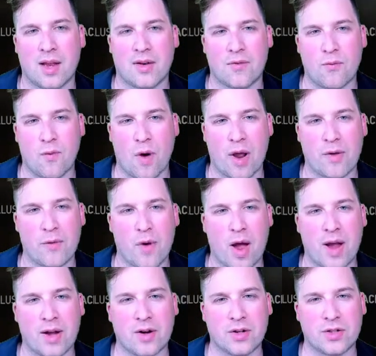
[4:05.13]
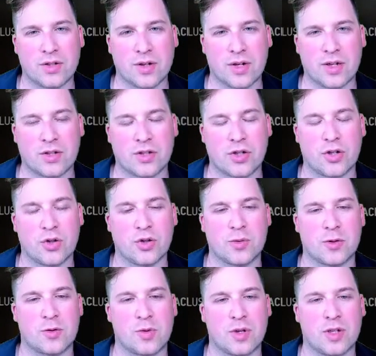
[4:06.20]
Red Riders, you get to choose
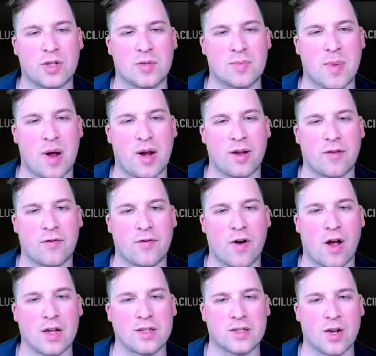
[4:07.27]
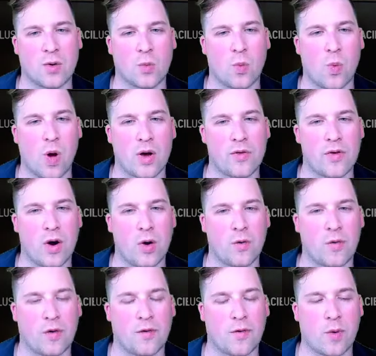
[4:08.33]
between spawning Frost on 1 row
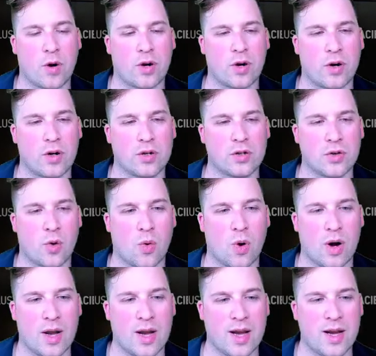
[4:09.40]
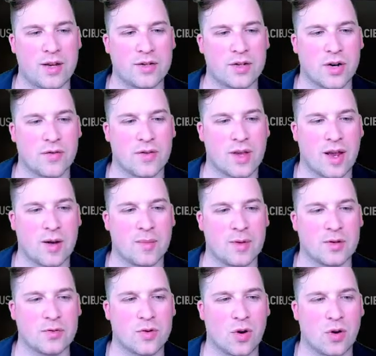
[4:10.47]
for 4 turns or each of the
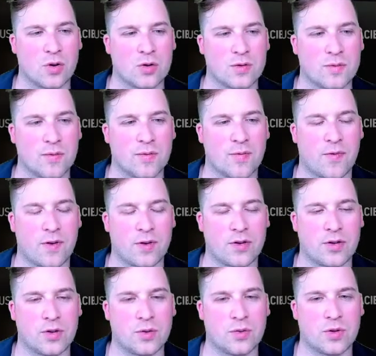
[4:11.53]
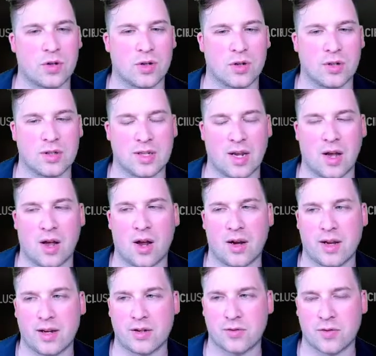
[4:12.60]
enemy's rows for 2 turns
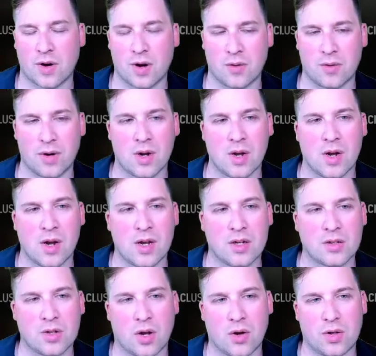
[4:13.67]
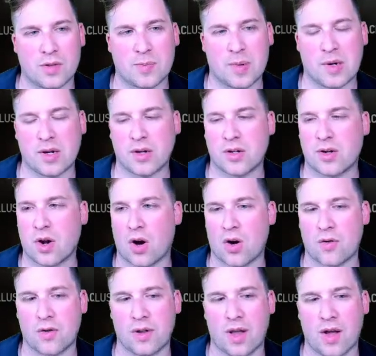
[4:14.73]
on each row. So it's a pretty good
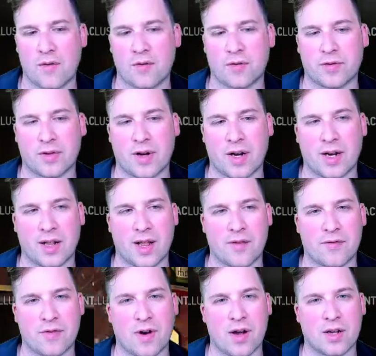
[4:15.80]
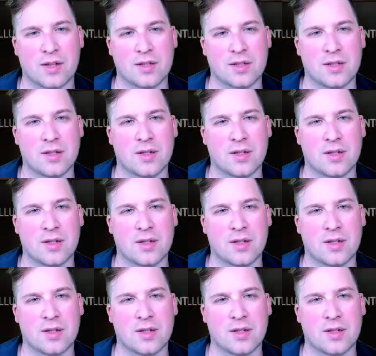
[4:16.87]
card, really helpful for getting that Frost.